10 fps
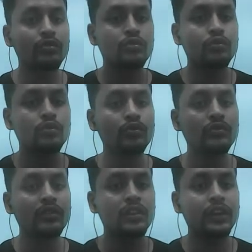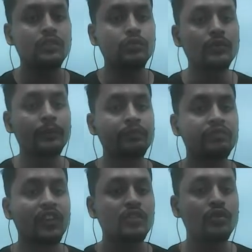So 2A2.
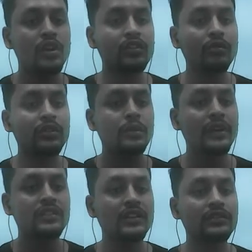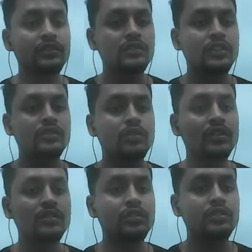So what will be the matrix? This
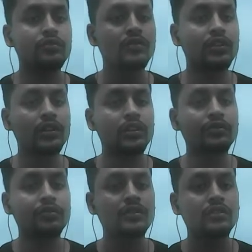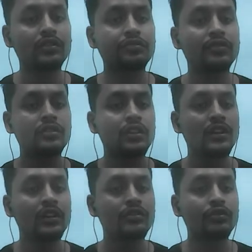one, this one, this one, this one.
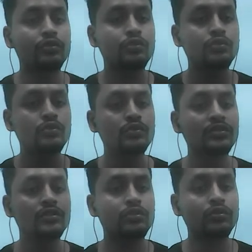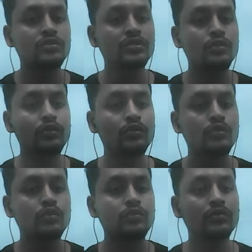So
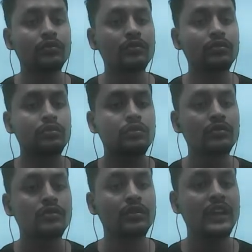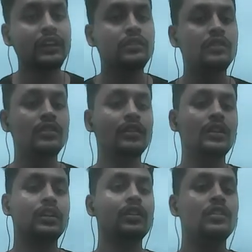2002, right?
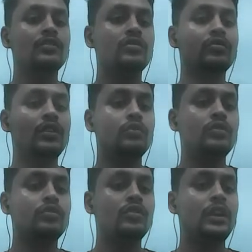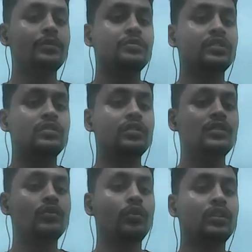So now we know
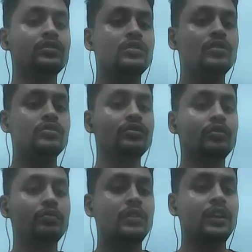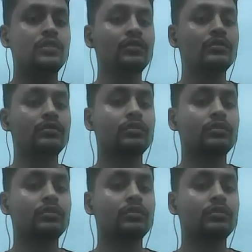FCC 100 plane